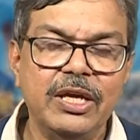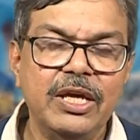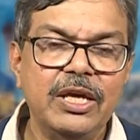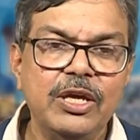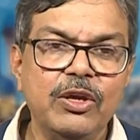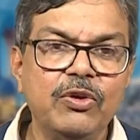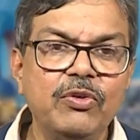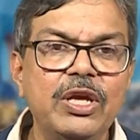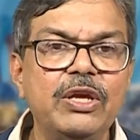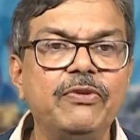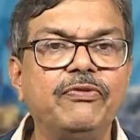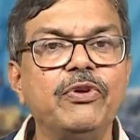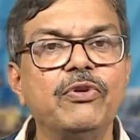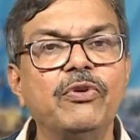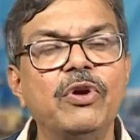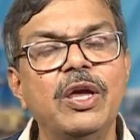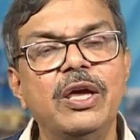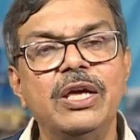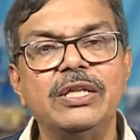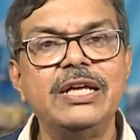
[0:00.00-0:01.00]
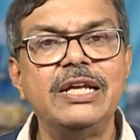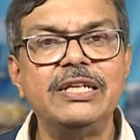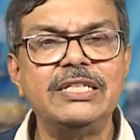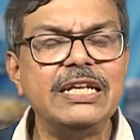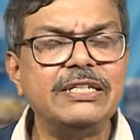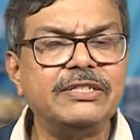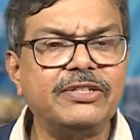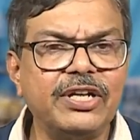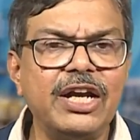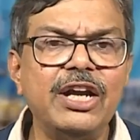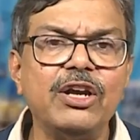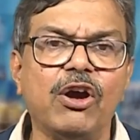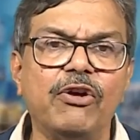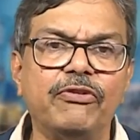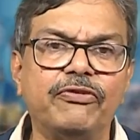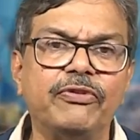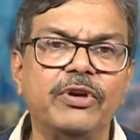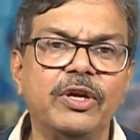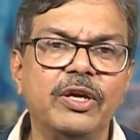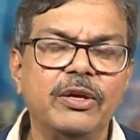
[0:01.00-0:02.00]
There is a
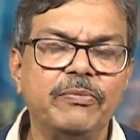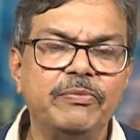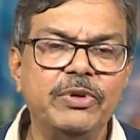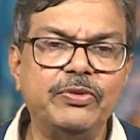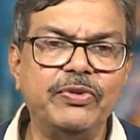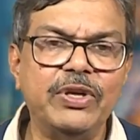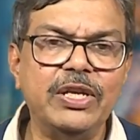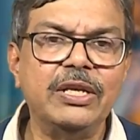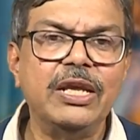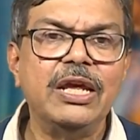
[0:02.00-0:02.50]
trade-off between